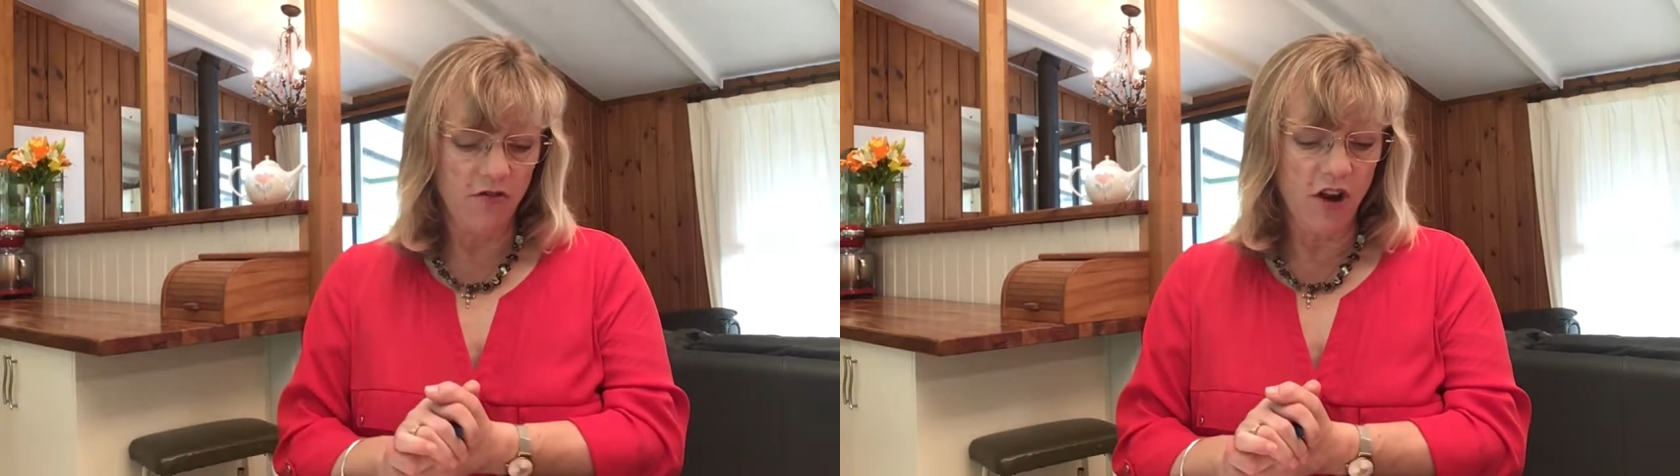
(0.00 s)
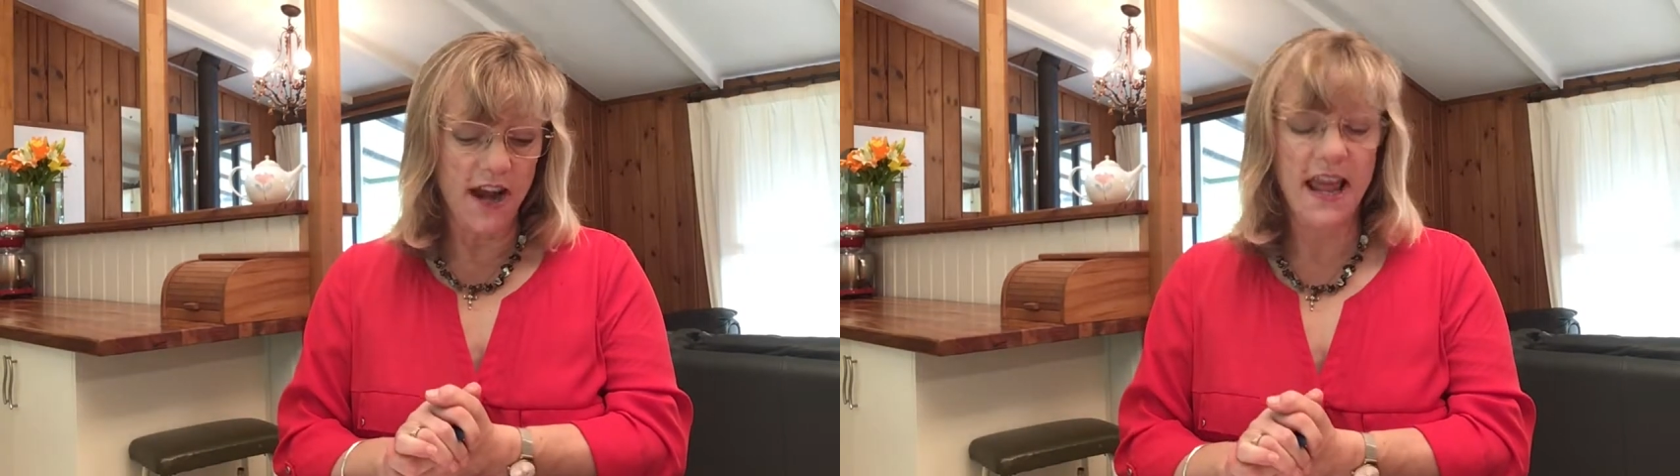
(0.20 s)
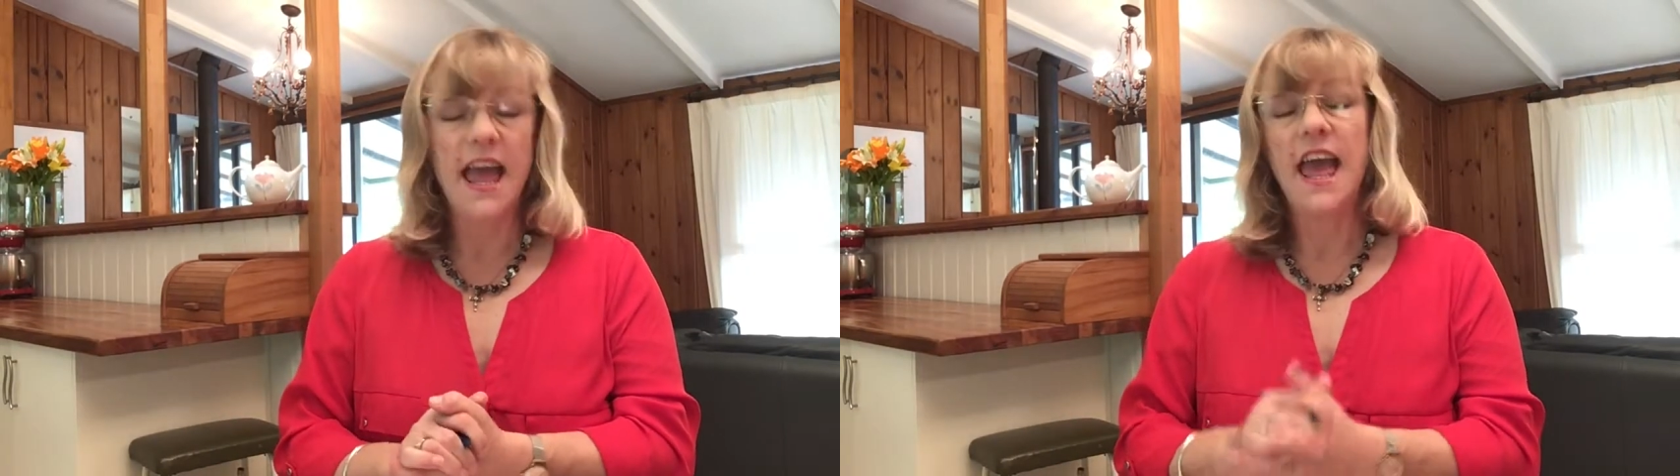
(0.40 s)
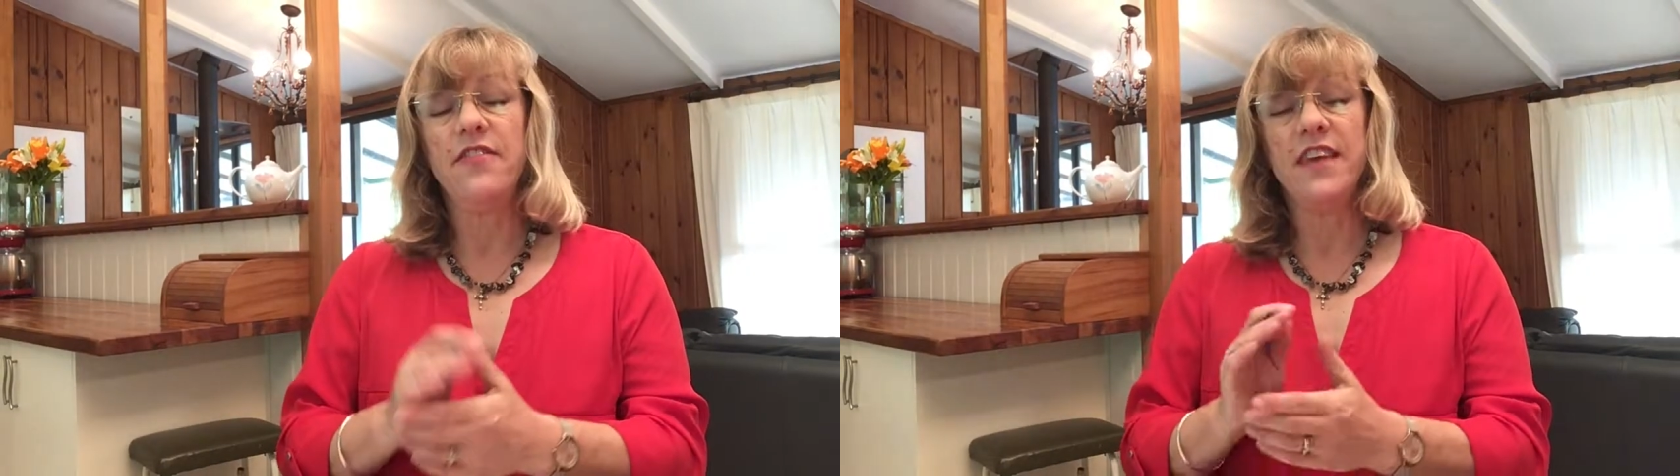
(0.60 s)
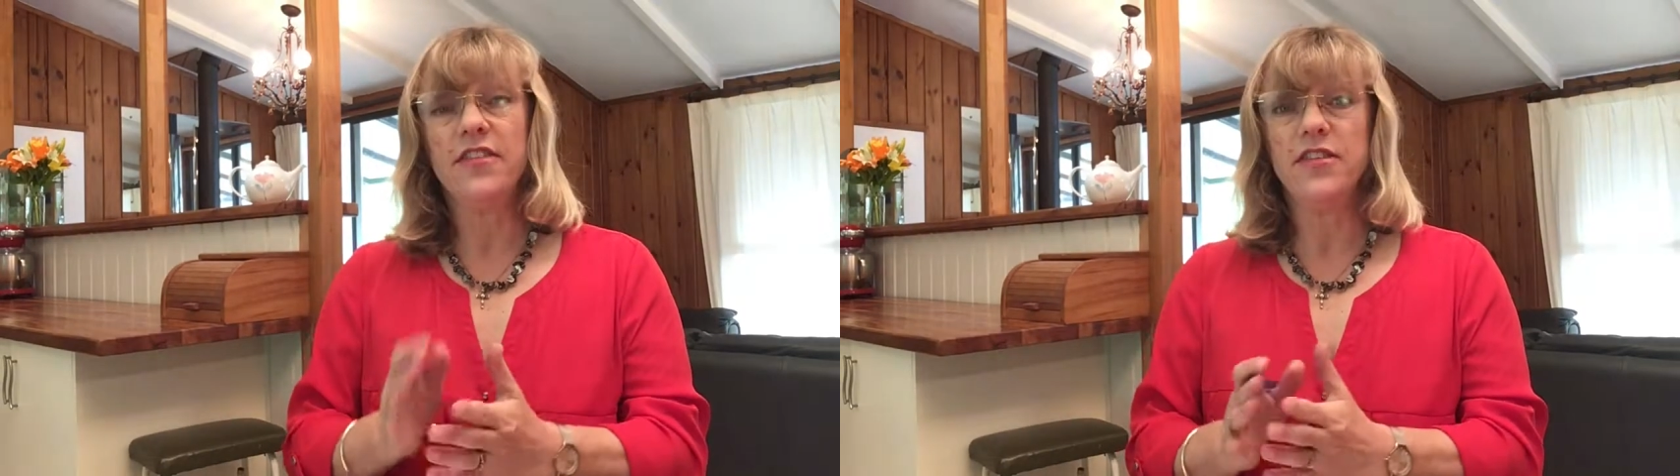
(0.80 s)
Right,
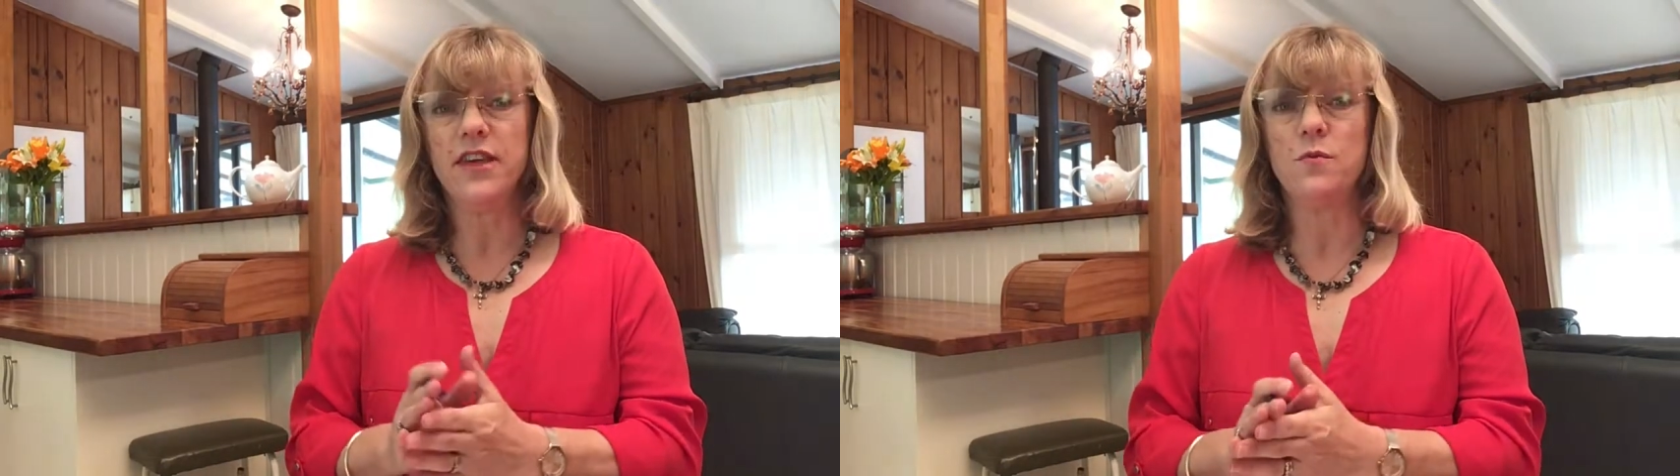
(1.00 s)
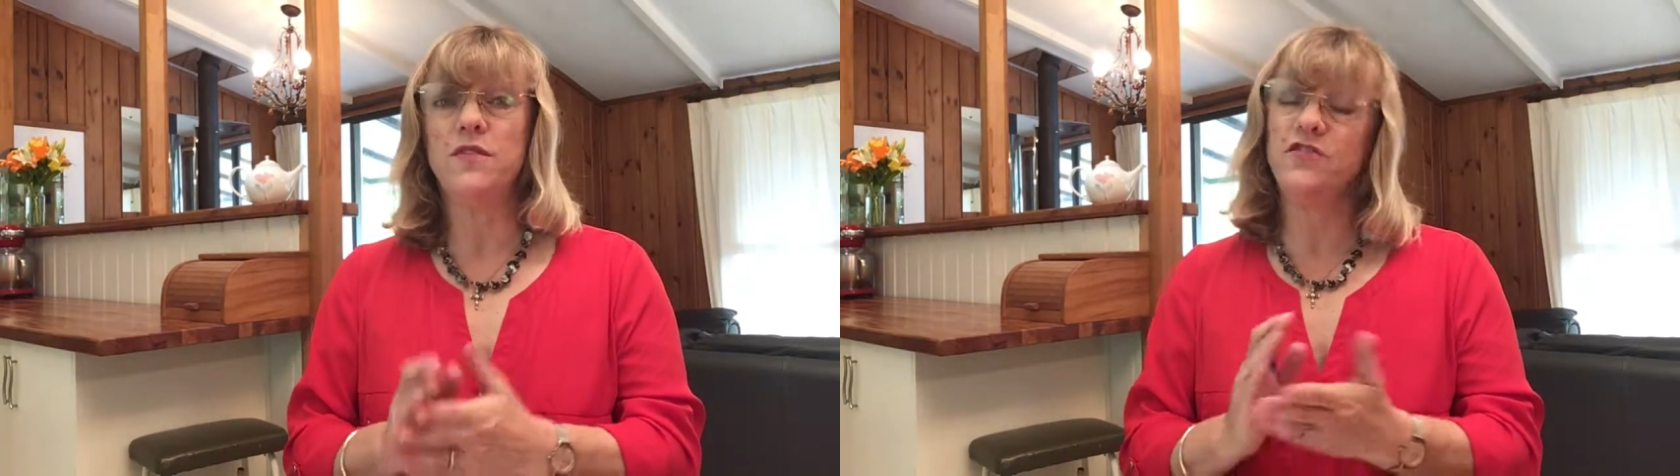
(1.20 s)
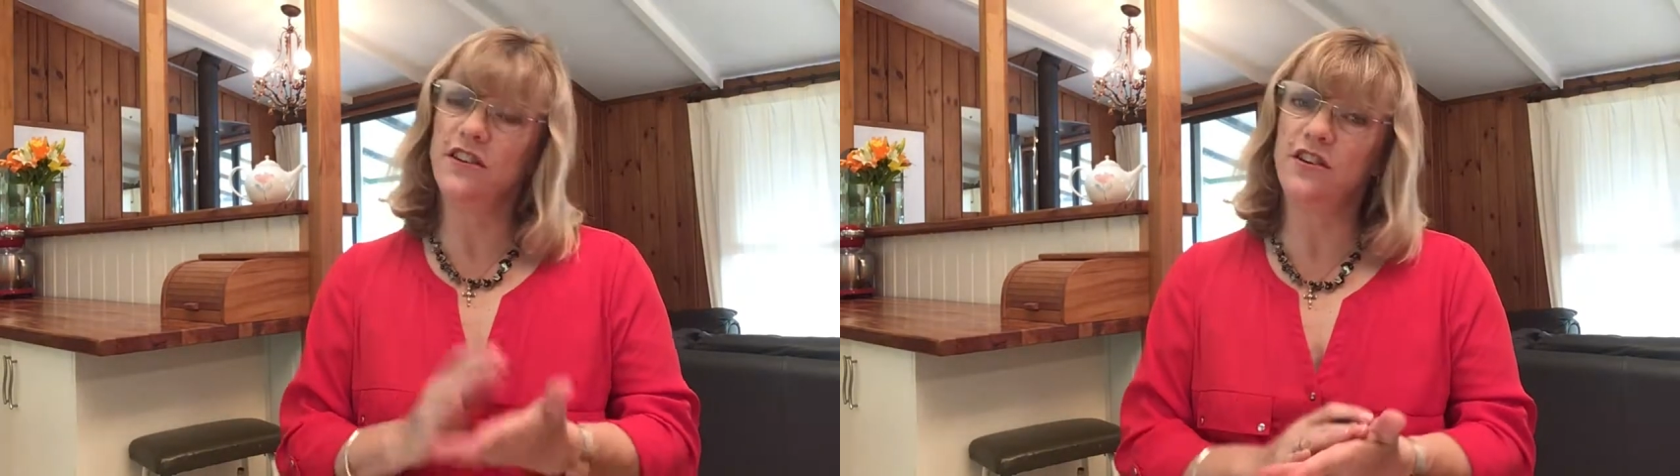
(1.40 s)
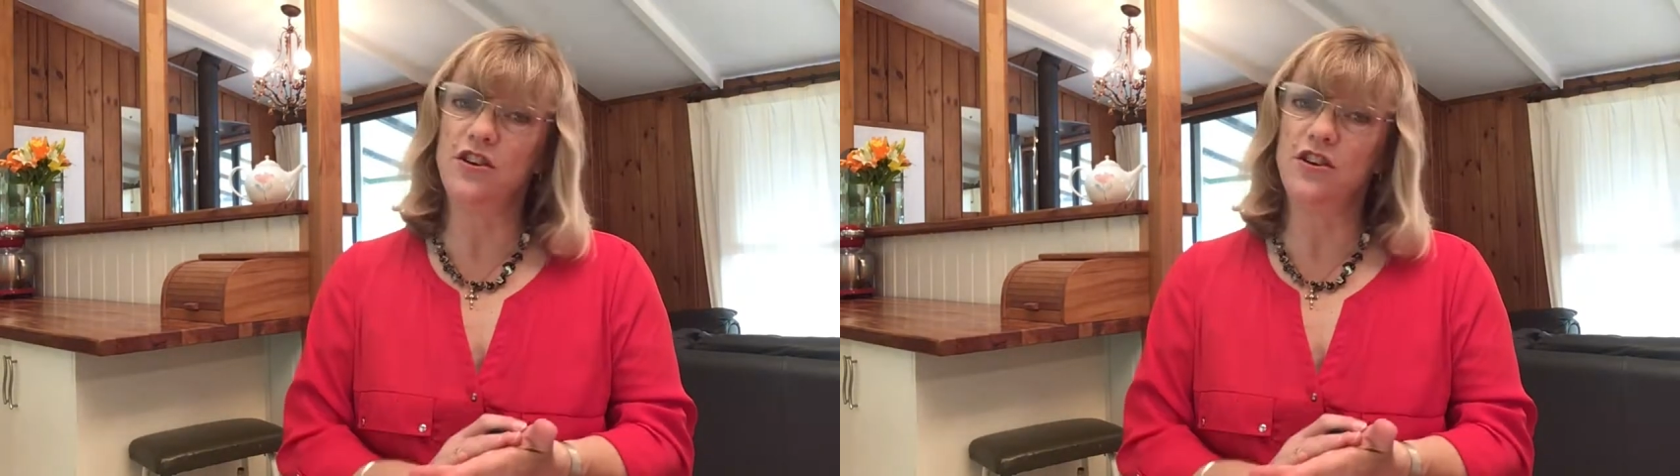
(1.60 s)
and the other thing we've just